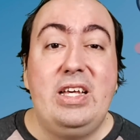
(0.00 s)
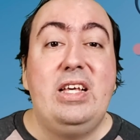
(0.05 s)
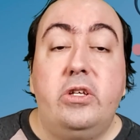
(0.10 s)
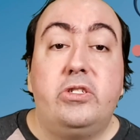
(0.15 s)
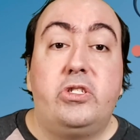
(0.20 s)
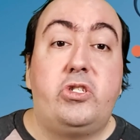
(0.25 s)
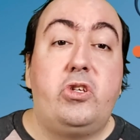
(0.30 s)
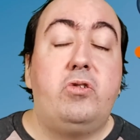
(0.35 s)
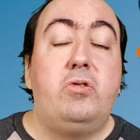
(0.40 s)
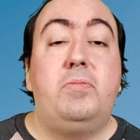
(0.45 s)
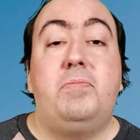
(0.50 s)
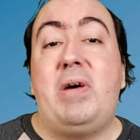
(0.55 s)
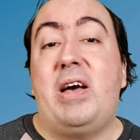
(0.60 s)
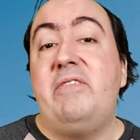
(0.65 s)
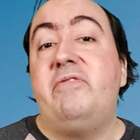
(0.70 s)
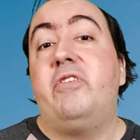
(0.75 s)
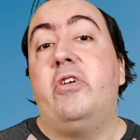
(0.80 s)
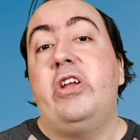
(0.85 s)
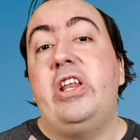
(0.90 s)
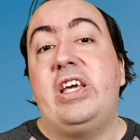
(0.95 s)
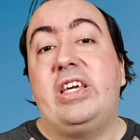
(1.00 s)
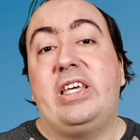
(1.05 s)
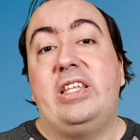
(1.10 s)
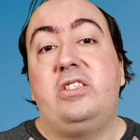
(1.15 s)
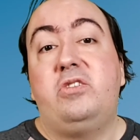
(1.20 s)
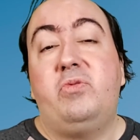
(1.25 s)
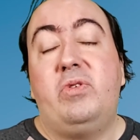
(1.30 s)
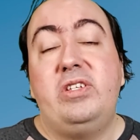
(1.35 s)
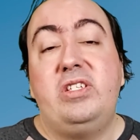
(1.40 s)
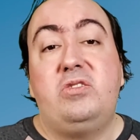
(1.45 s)
So my verdict in
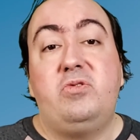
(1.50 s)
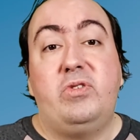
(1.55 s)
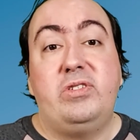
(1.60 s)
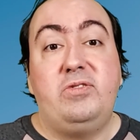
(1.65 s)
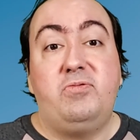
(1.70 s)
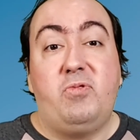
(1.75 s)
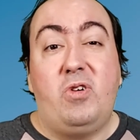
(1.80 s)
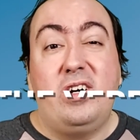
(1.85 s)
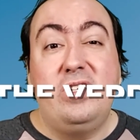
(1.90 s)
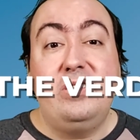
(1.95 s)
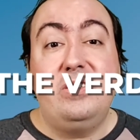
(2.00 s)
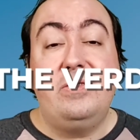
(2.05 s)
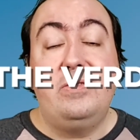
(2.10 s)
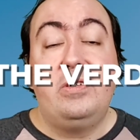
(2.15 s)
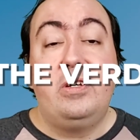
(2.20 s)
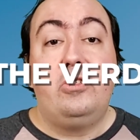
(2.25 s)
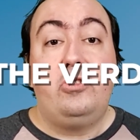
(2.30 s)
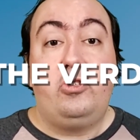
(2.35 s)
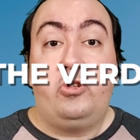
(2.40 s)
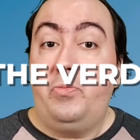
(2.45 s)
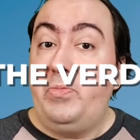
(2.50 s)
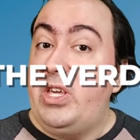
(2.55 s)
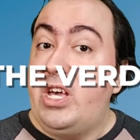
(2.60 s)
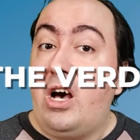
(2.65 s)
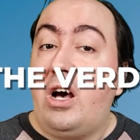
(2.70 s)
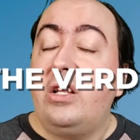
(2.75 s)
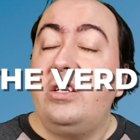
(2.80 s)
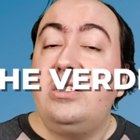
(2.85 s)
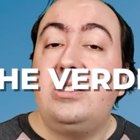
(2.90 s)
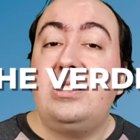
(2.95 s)
2021, to be
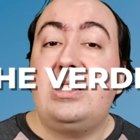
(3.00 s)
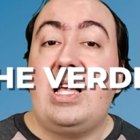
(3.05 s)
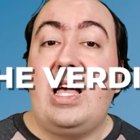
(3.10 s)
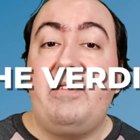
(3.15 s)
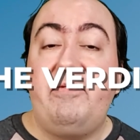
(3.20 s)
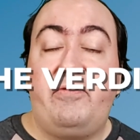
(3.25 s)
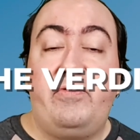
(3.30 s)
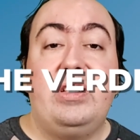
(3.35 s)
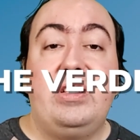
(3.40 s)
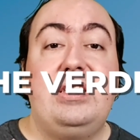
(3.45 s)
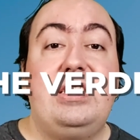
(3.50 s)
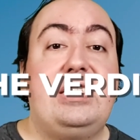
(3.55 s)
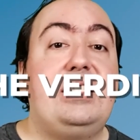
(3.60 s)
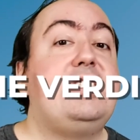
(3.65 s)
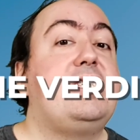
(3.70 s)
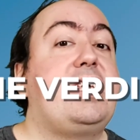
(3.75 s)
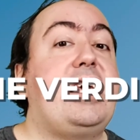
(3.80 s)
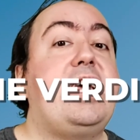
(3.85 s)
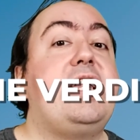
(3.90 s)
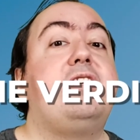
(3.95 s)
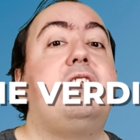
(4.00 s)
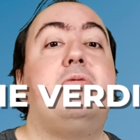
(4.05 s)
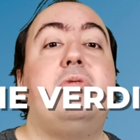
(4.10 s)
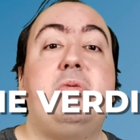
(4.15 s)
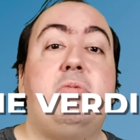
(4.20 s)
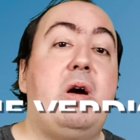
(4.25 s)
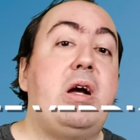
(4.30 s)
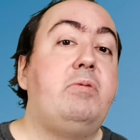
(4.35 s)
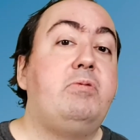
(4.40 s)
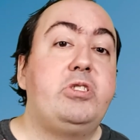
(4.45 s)
honest, I feel this is a category
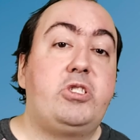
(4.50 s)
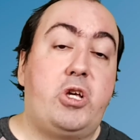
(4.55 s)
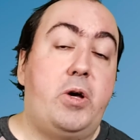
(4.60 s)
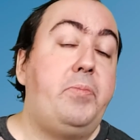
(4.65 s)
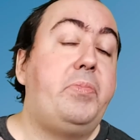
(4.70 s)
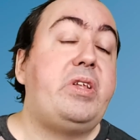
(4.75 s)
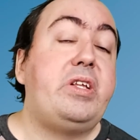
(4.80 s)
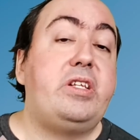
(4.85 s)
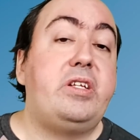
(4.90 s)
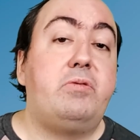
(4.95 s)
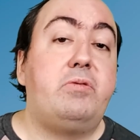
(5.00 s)
where I was completely